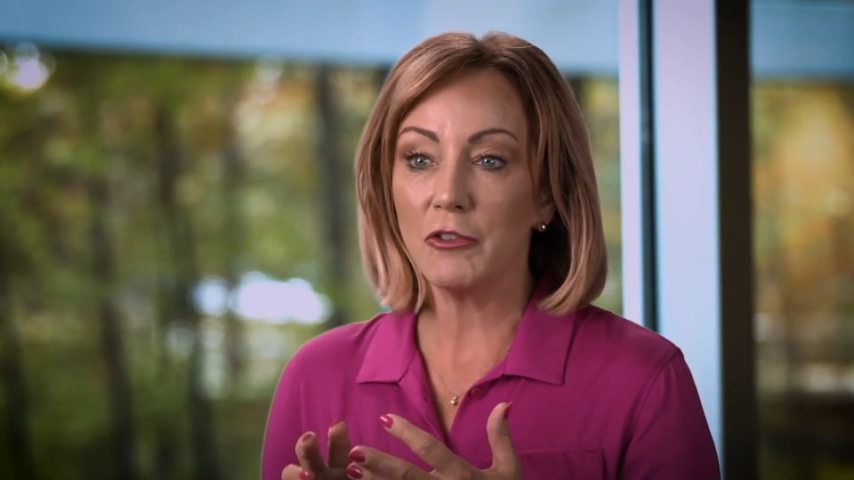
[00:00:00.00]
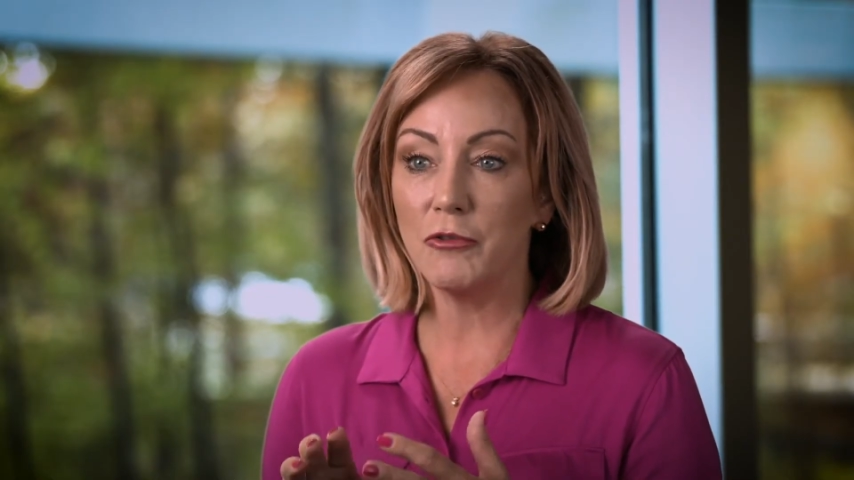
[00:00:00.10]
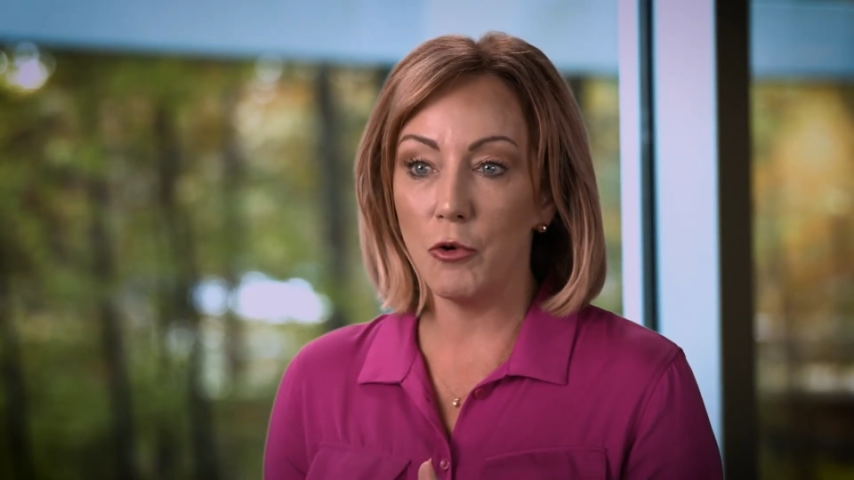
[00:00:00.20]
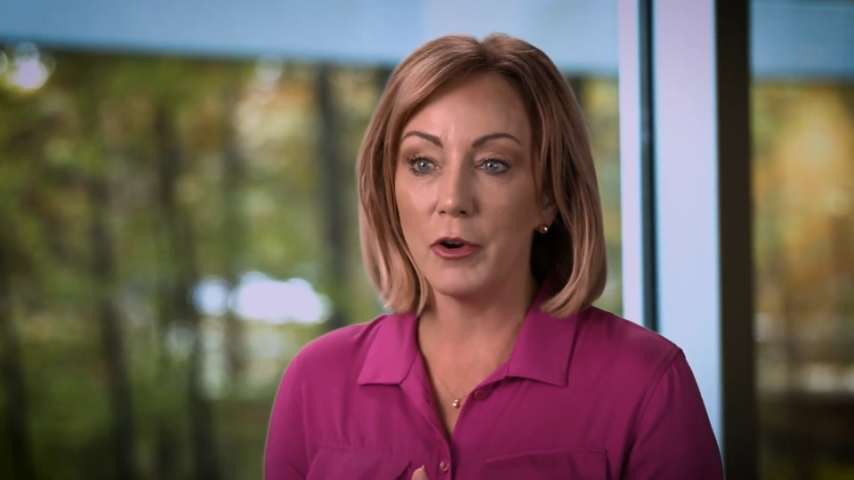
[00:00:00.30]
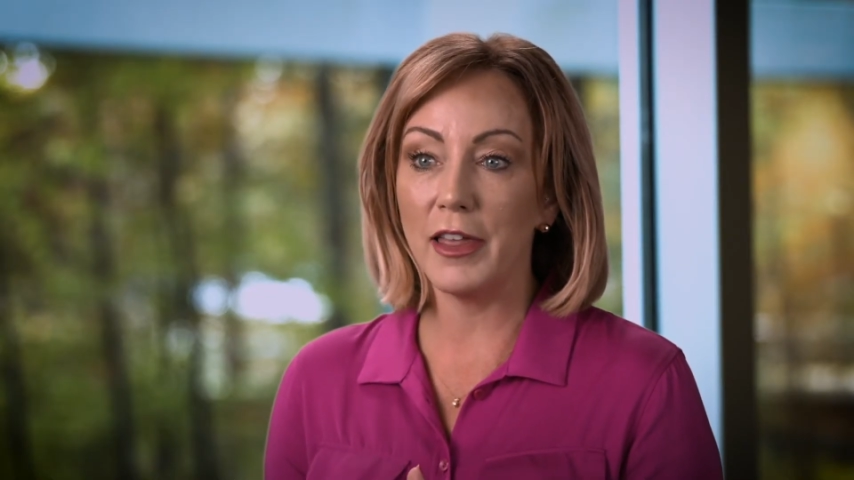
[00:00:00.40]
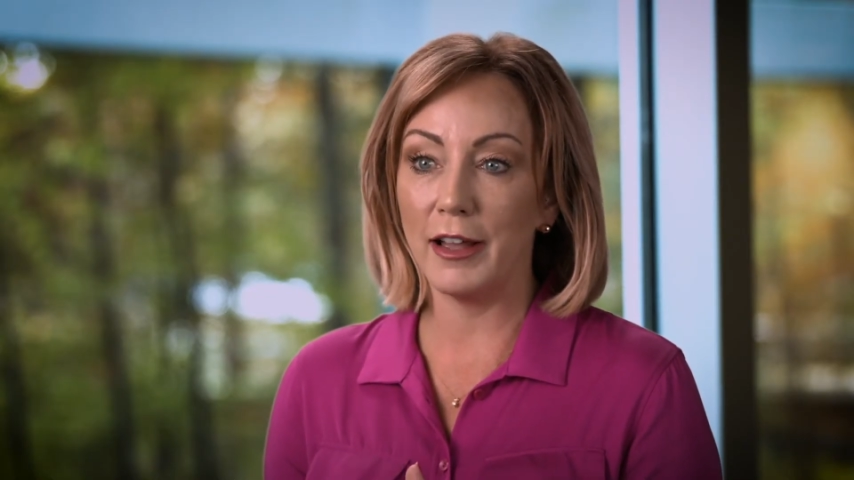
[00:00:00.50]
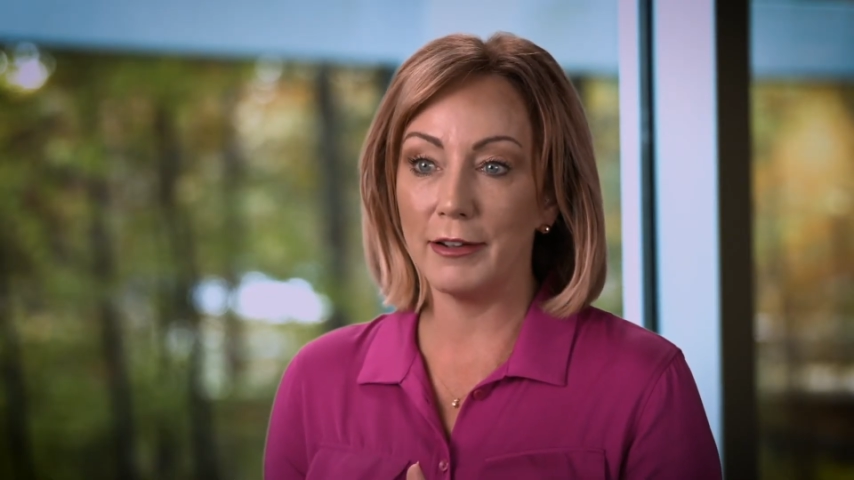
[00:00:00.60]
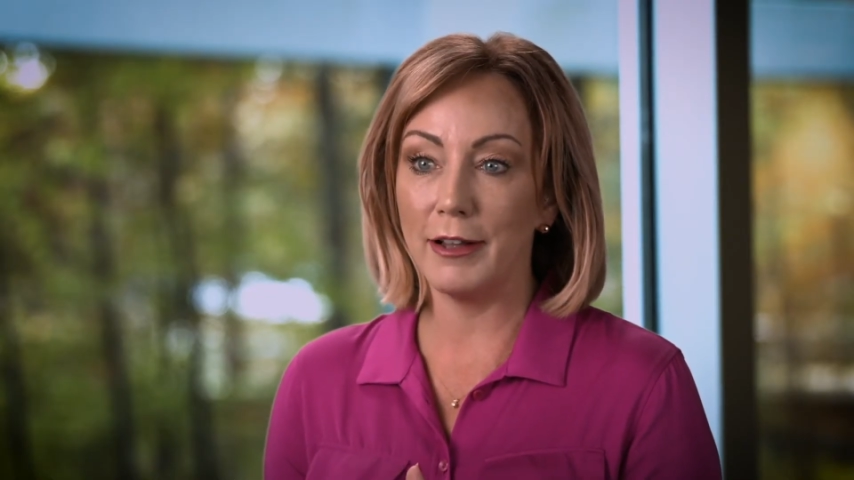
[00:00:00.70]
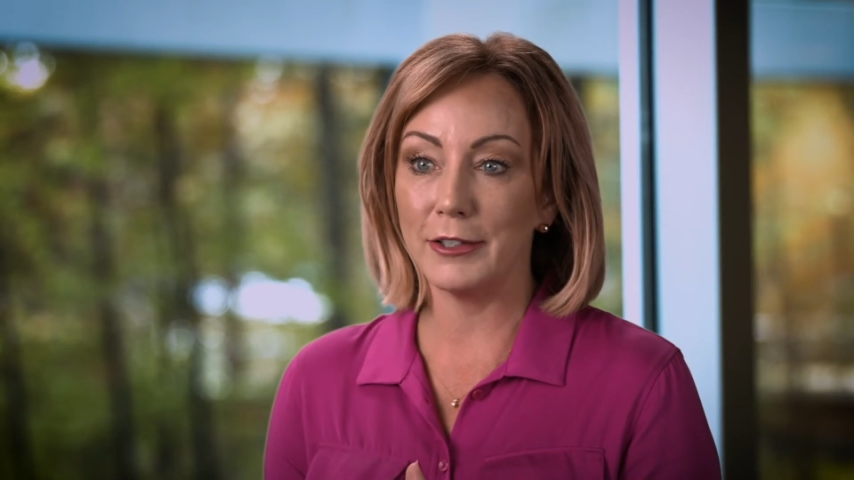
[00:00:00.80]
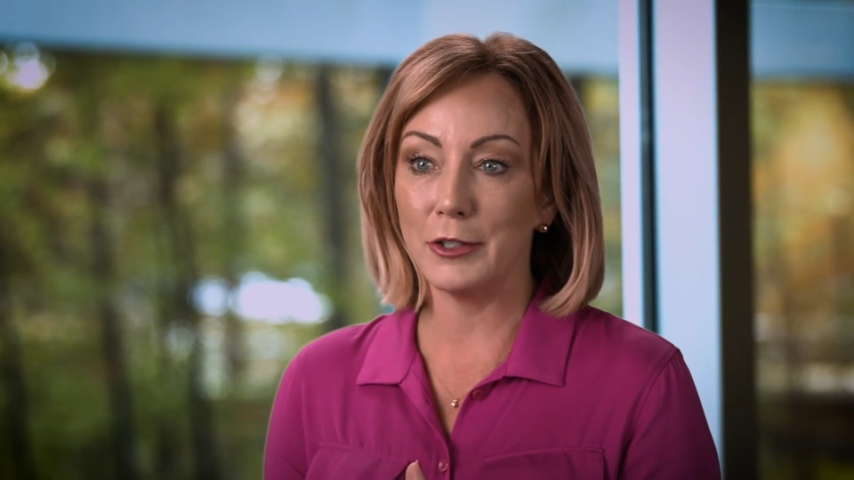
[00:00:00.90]
for that
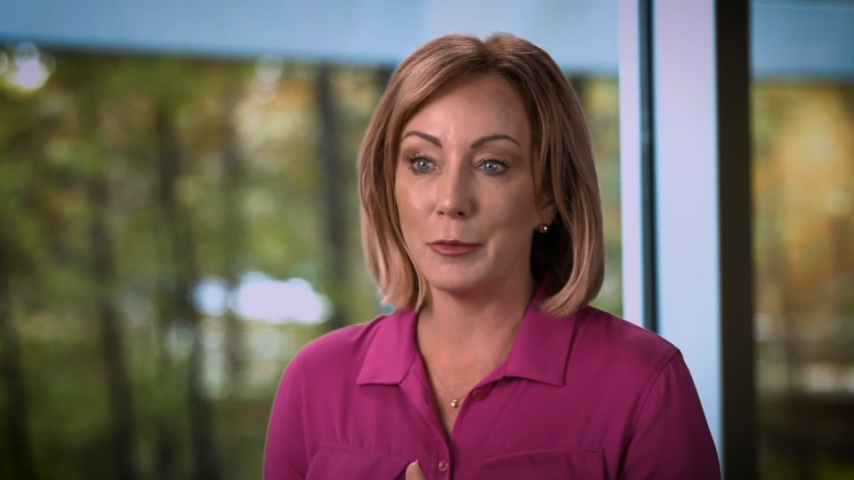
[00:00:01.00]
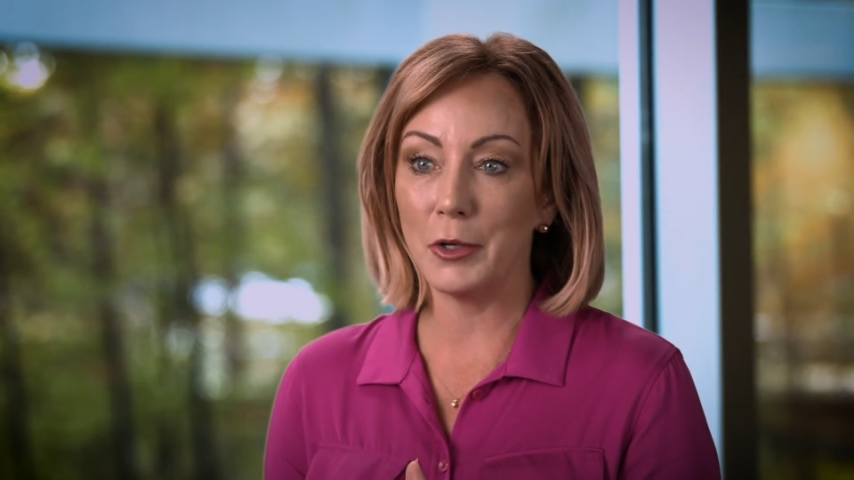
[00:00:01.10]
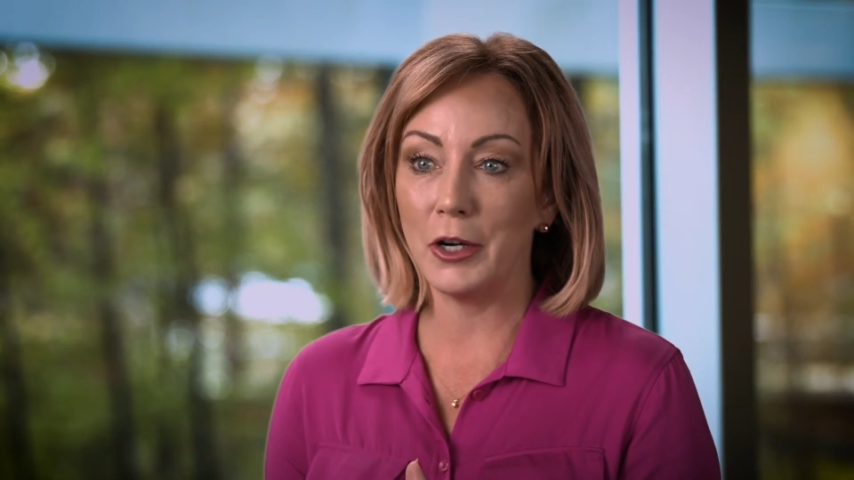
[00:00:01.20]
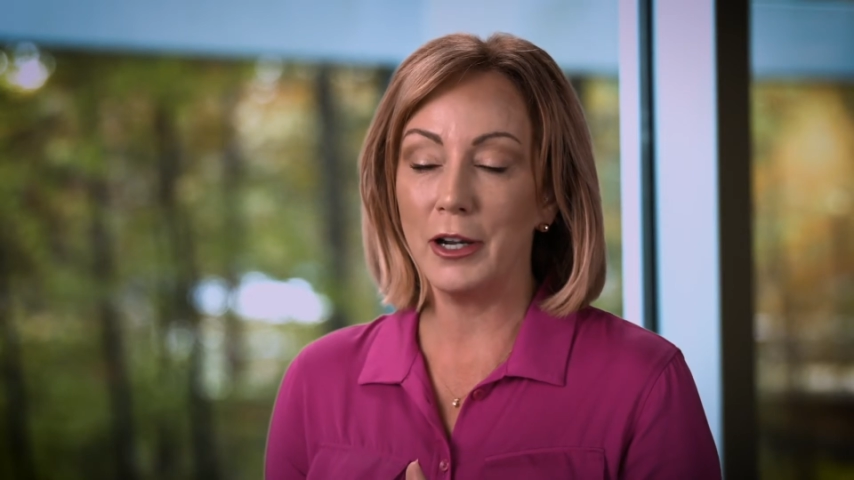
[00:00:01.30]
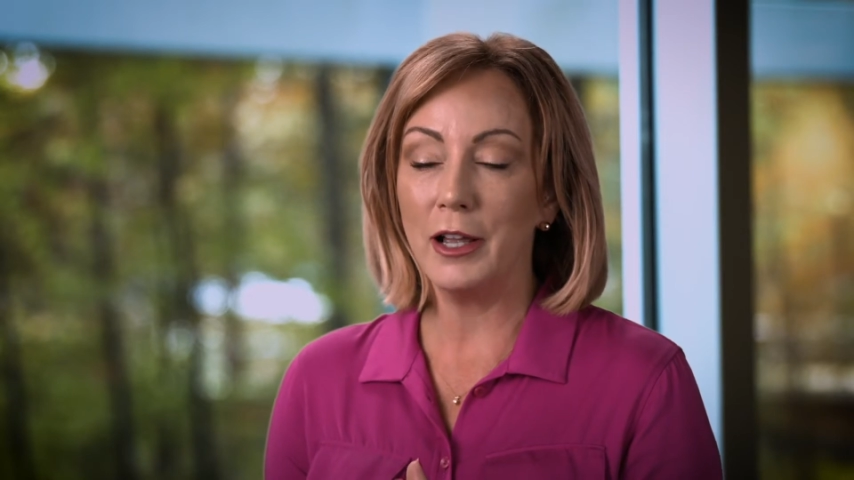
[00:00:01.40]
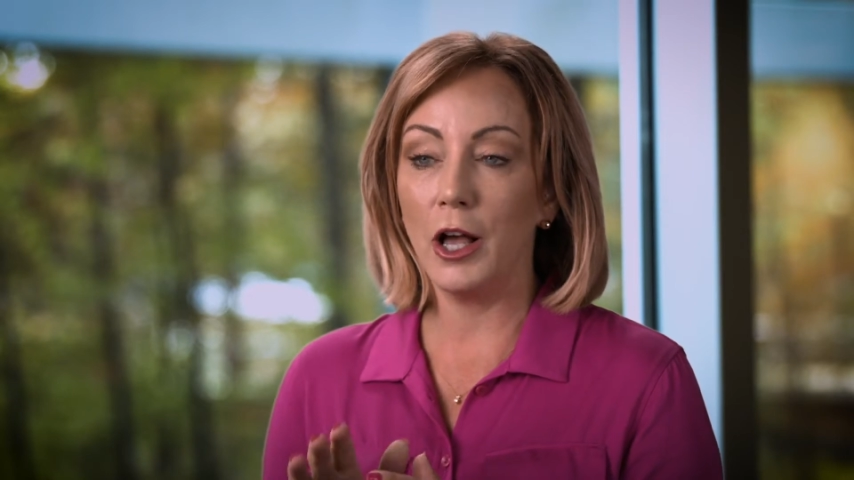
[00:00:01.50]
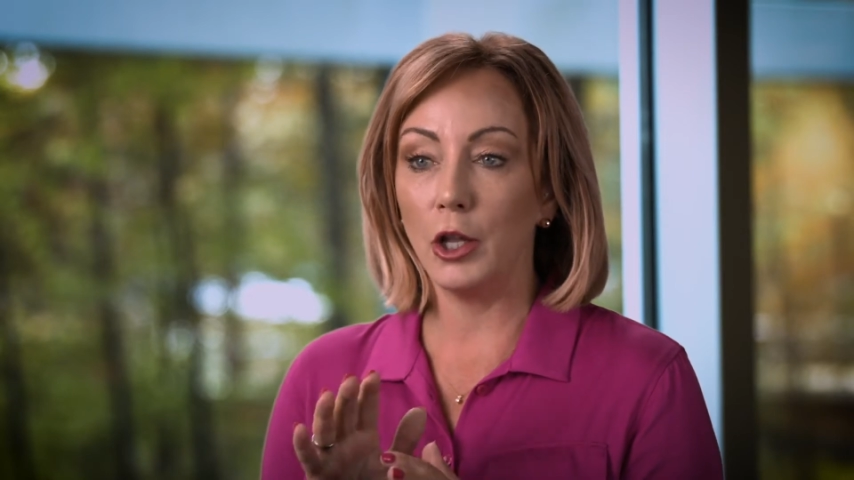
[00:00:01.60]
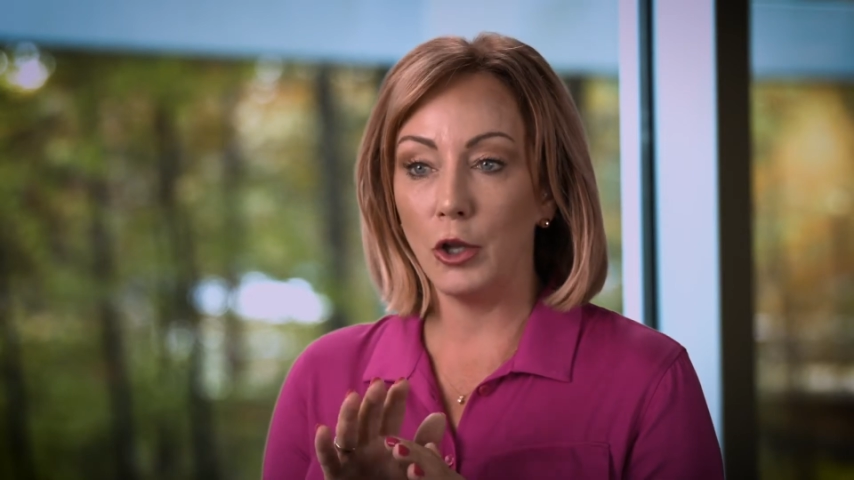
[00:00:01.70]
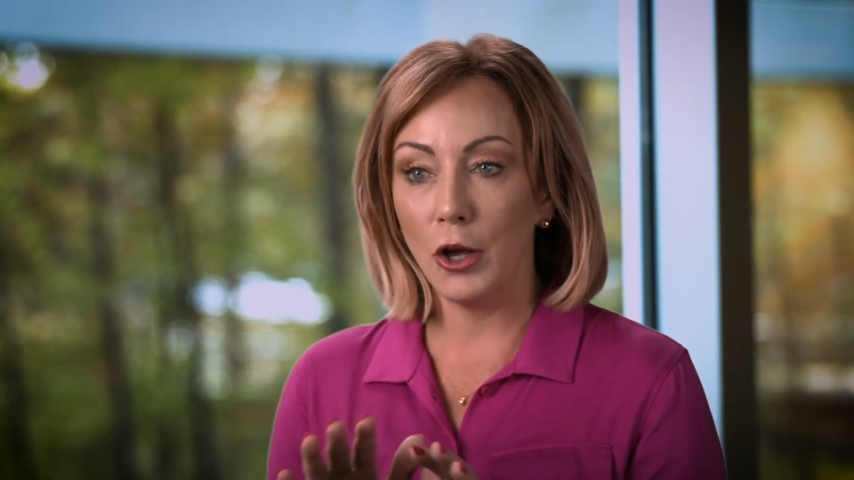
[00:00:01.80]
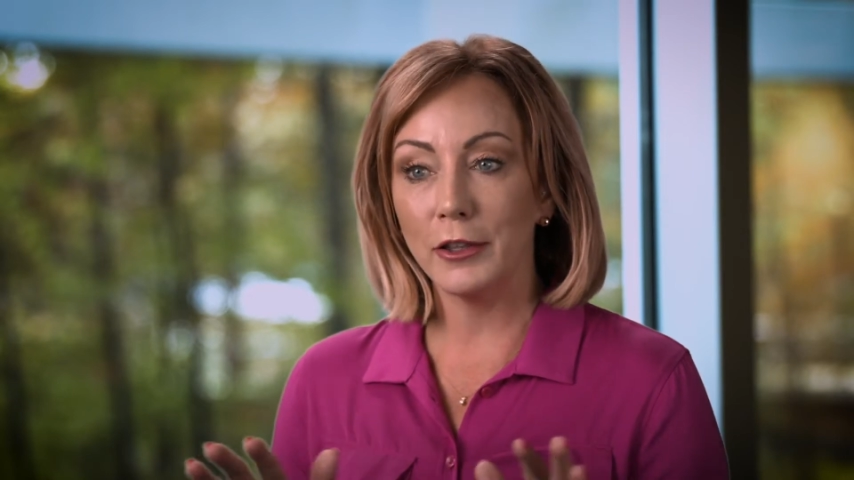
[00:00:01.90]
customer
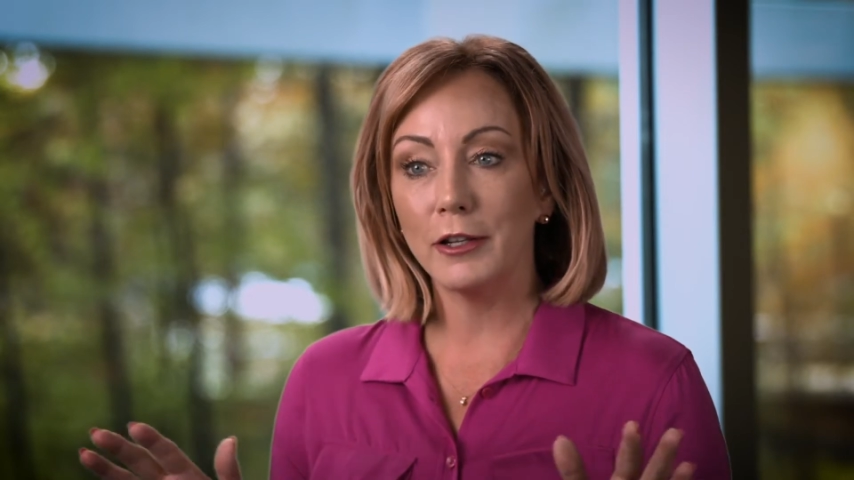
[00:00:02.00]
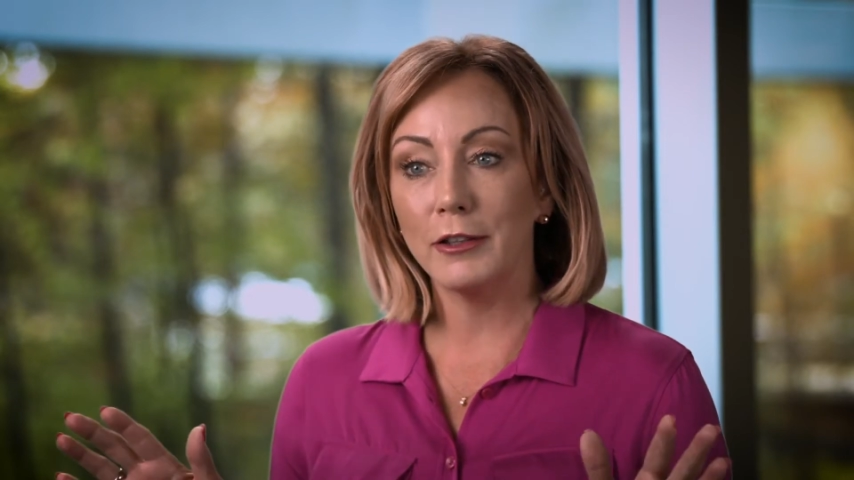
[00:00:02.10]
along their